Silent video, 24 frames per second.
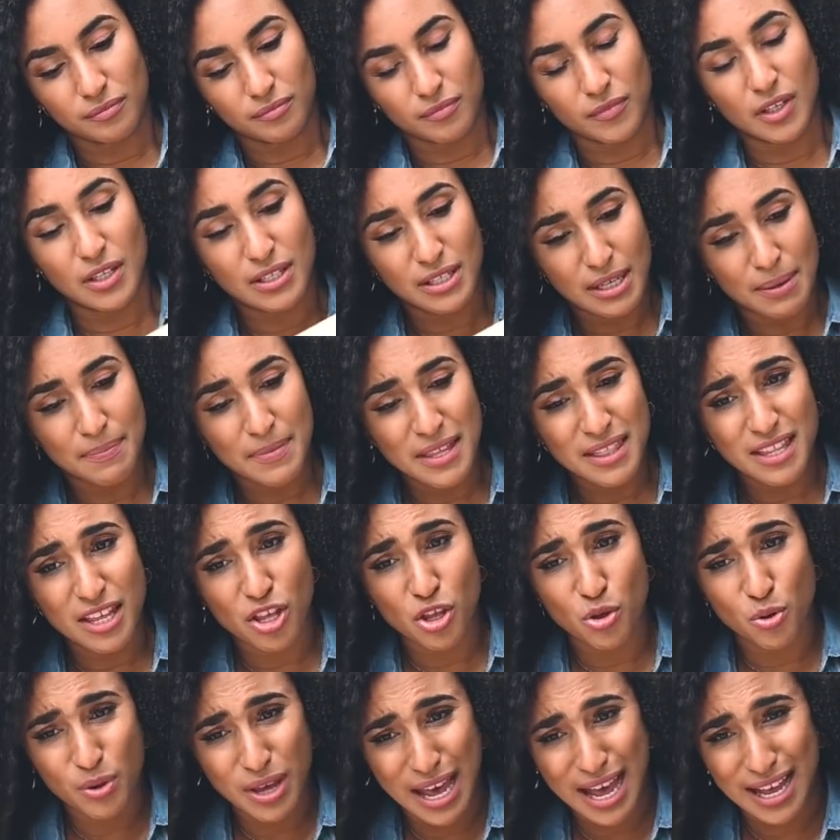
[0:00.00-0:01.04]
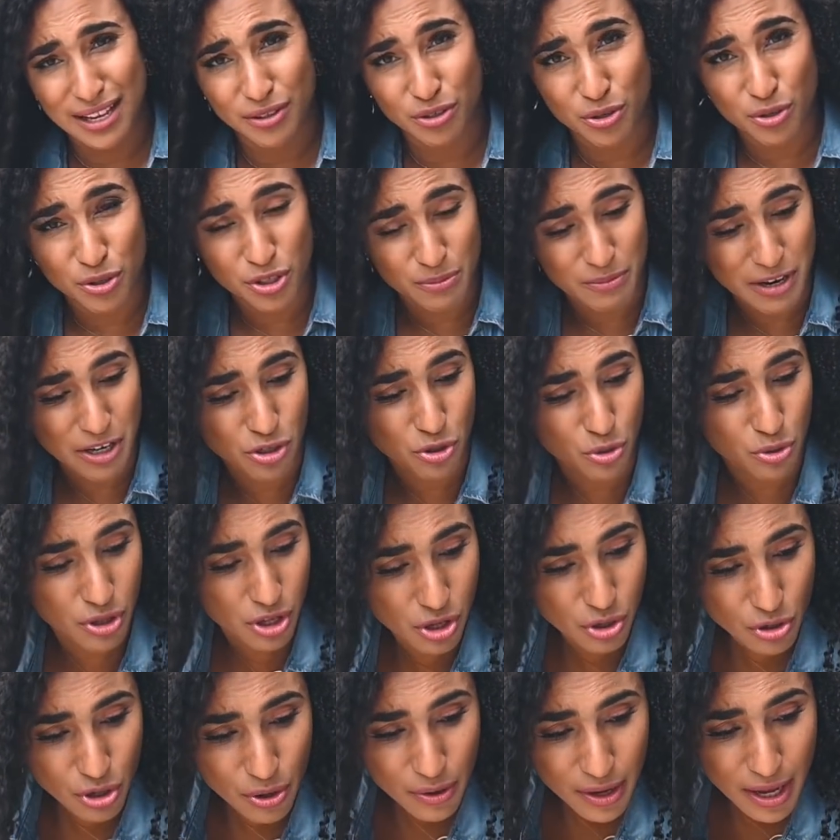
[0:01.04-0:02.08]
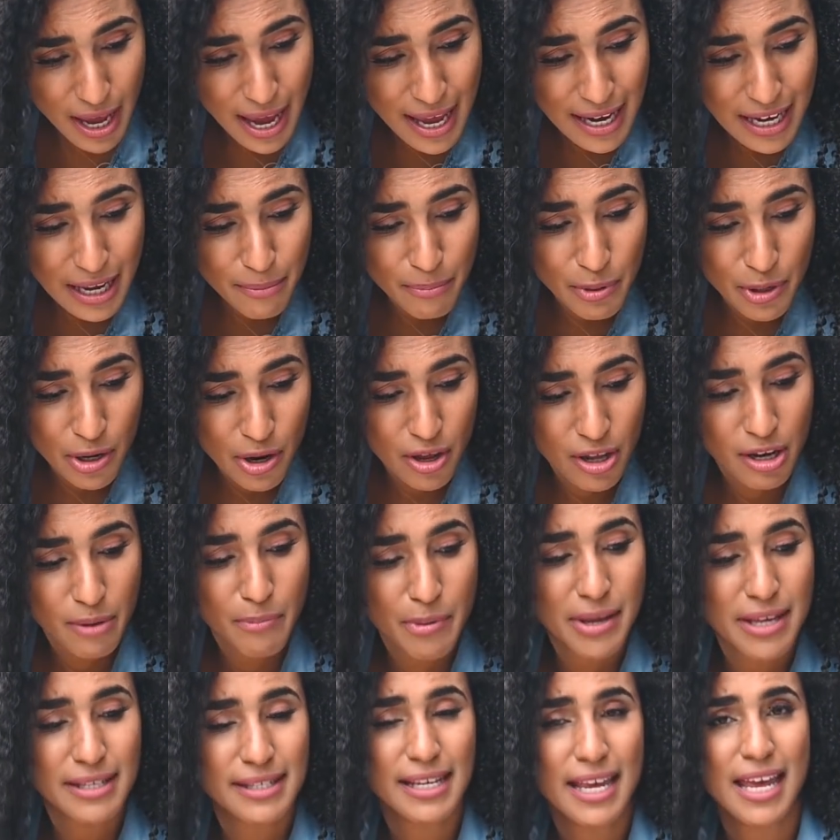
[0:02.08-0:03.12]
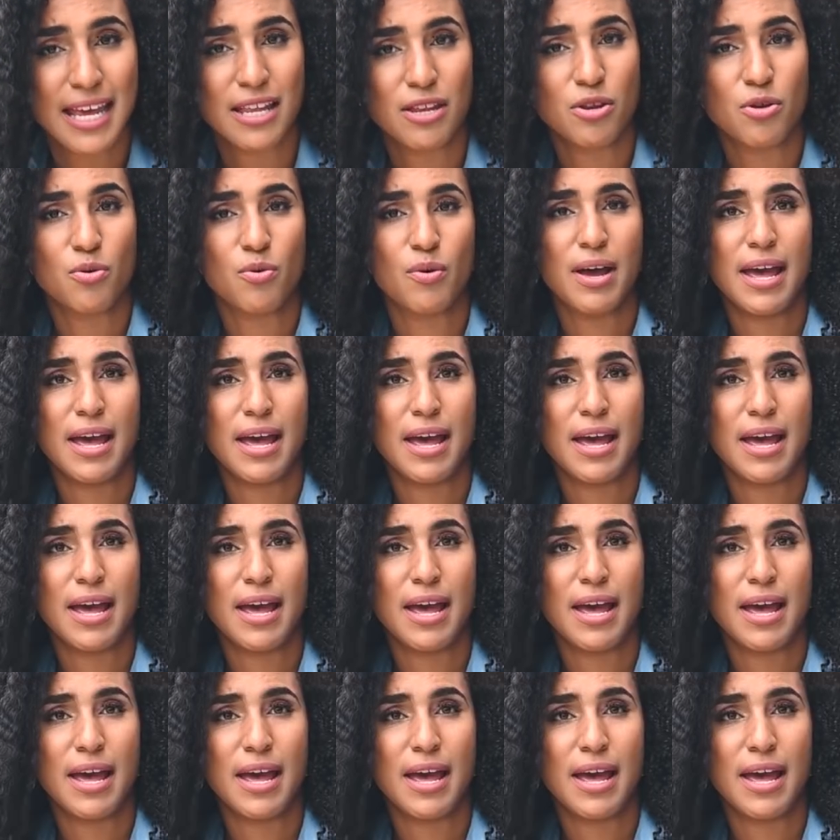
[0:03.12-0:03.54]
Something that you can do to make sure that you don't get any banana bits in your